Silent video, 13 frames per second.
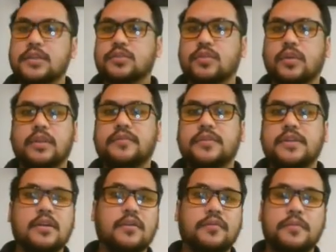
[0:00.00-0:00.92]
so I'd love to
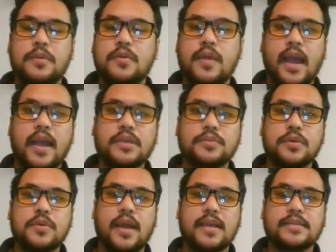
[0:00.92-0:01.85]
hear from you guys
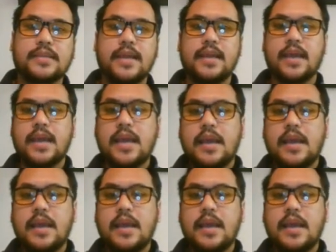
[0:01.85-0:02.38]
what you guys think.